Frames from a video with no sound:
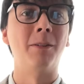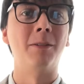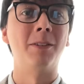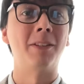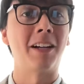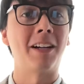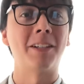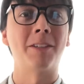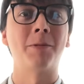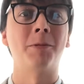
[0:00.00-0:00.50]

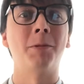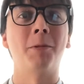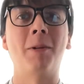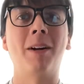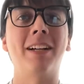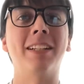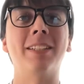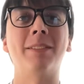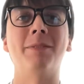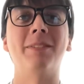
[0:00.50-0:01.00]
Joshua
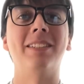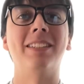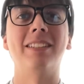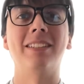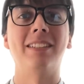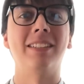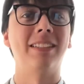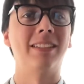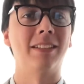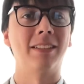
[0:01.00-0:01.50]

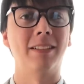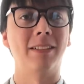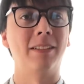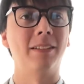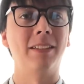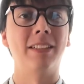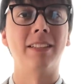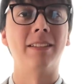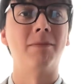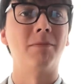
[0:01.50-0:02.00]
Wiseman,
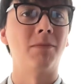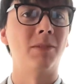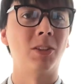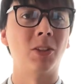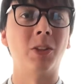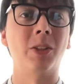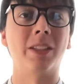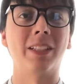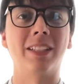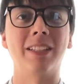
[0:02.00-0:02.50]
he's
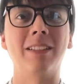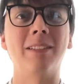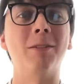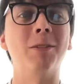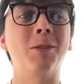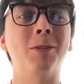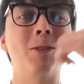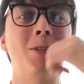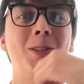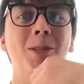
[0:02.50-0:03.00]
cooking
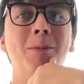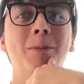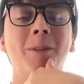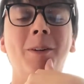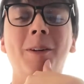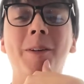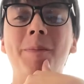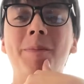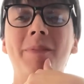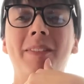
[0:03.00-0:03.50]

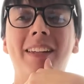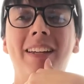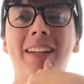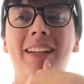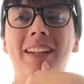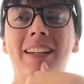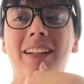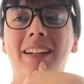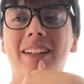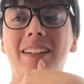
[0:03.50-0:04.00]
YouTuber,
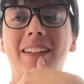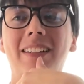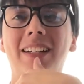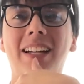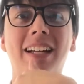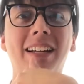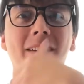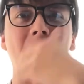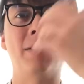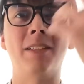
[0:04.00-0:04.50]

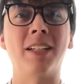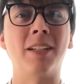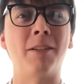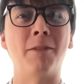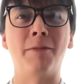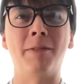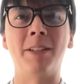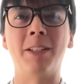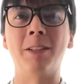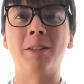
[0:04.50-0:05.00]
had done a
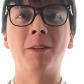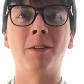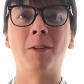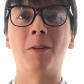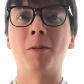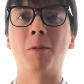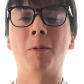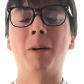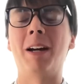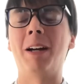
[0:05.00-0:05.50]
video a
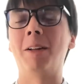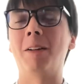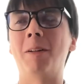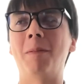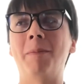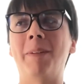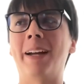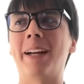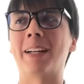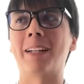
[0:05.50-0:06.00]
little while
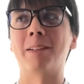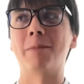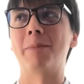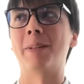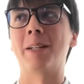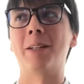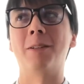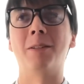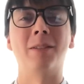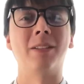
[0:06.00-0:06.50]
back
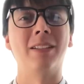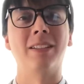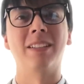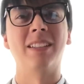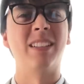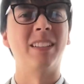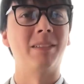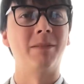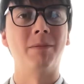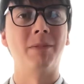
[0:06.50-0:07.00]

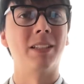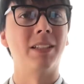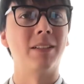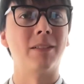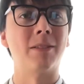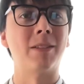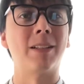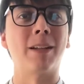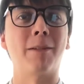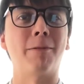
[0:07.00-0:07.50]
about
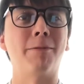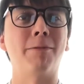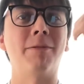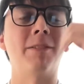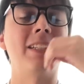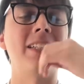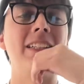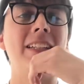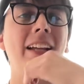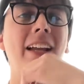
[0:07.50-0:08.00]
stuff
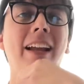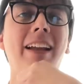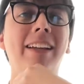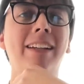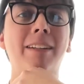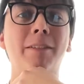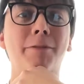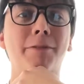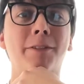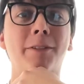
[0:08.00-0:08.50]
he
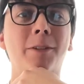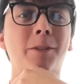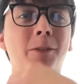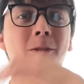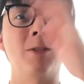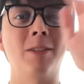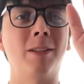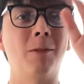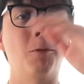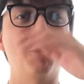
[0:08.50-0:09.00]
ate for
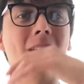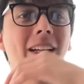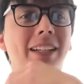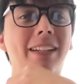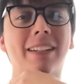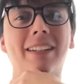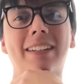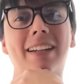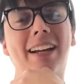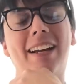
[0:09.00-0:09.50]
losing weight
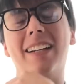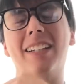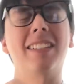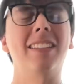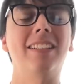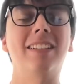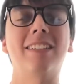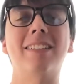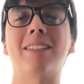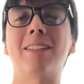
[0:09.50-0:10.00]
and
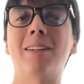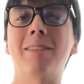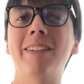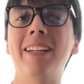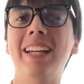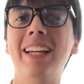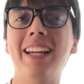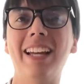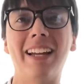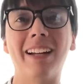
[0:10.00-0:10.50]
dieting and stuff.
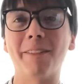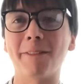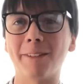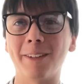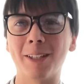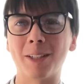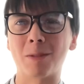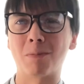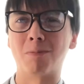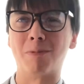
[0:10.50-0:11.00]
And for
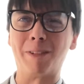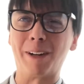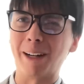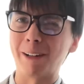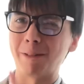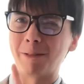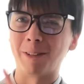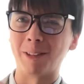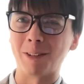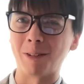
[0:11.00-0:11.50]
his
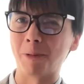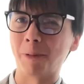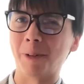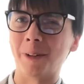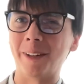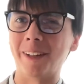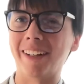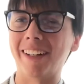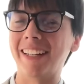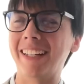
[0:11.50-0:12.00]
breakfast
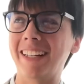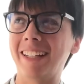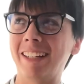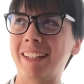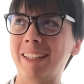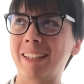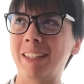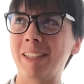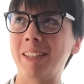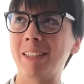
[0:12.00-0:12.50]
one,
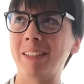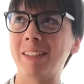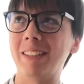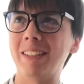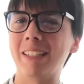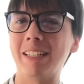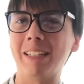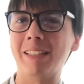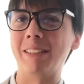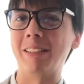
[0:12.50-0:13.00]

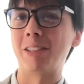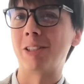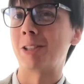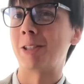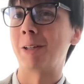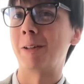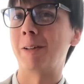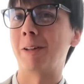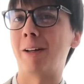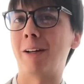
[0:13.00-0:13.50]
he
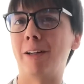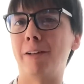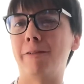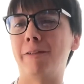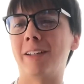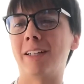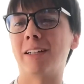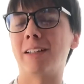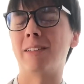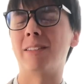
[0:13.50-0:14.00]
showed off
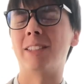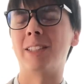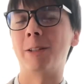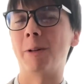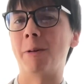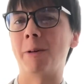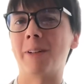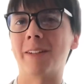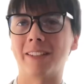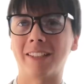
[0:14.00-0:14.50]
like a
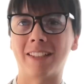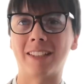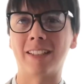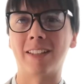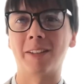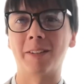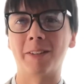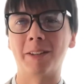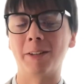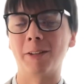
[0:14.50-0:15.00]
yogurt
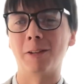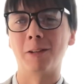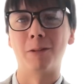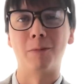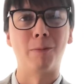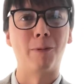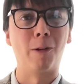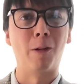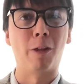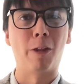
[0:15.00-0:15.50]
cereal
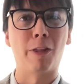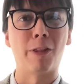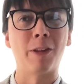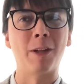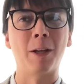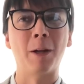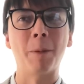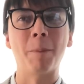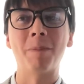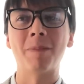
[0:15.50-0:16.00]
bowl
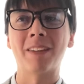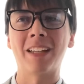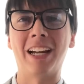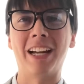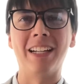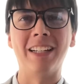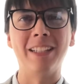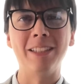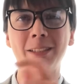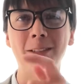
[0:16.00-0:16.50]
thing,
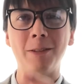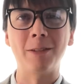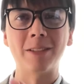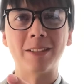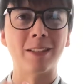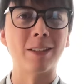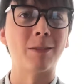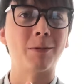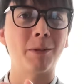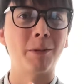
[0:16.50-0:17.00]
and he
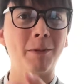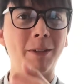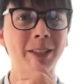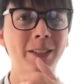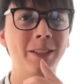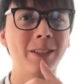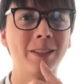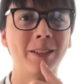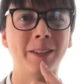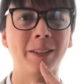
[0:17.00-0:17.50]
uses Three
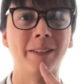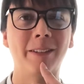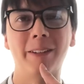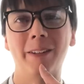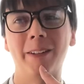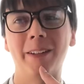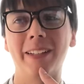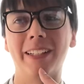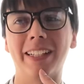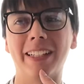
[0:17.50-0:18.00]
Wishes
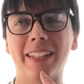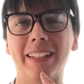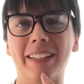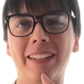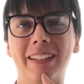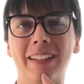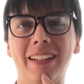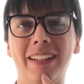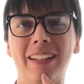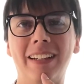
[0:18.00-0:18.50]
cereal in it.
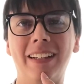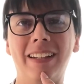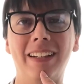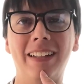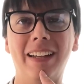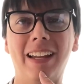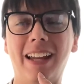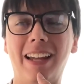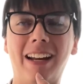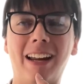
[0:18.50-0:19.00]

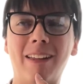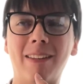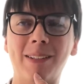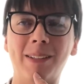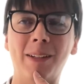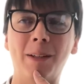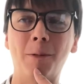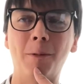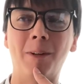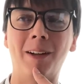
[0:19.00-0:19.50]
And I
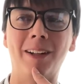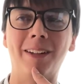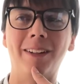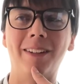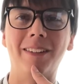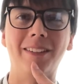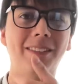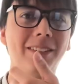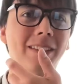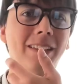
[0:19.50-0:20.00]
thought,
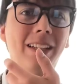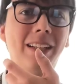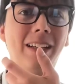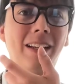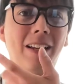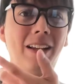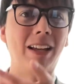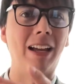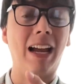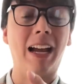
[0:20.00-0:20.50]
well,
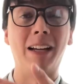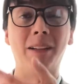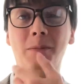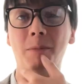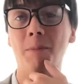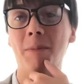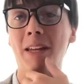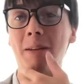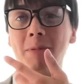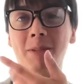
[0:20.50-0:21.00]

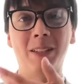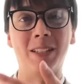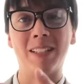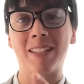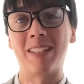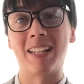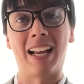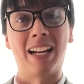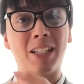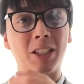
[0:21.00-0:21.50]
maybe this
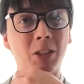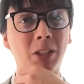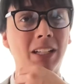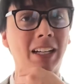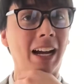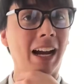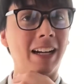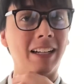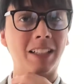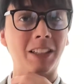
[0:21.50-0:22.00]
is actually
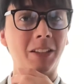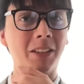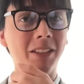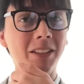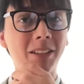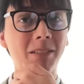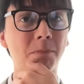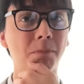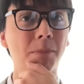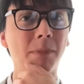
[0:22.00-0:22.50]
kind of
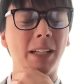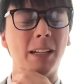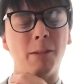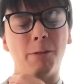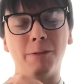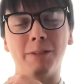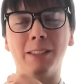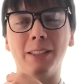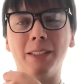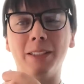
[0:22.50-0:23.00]
good
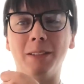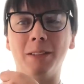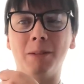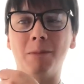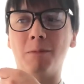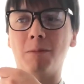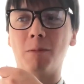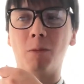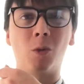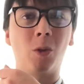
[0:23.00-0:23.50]
if
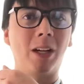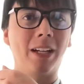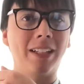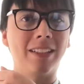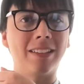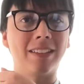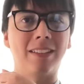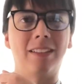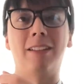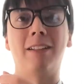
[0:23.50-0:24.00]
he
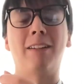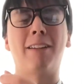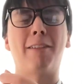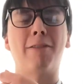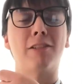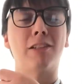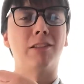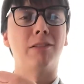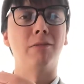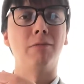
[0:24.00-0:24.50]
likes it
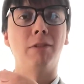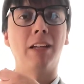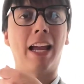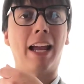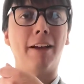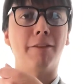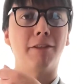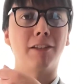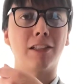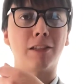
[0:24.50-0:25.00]
enough to
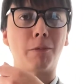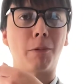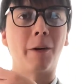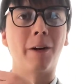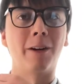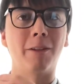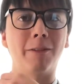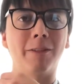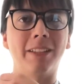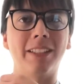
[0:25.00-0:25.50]
have it as
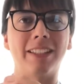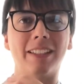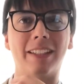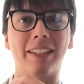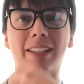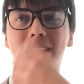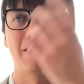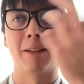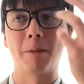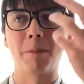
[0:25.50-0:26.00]
part of his
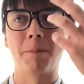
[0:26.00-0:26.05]
like